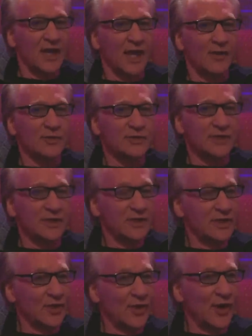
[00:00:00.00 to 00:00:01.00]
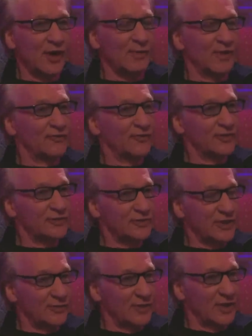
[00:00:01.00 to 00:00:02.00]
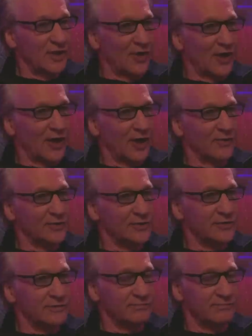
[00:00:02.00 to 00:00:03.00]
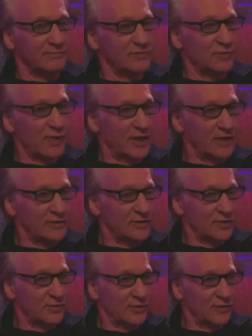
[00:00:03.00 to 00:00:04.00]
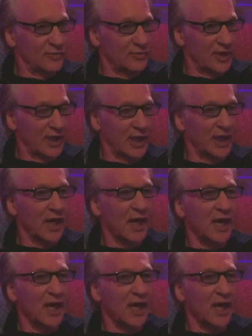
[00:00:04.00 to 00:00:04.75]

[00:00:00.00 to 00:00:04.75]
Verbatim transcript: I was in New York, my first year in New York, I was 22 or 3.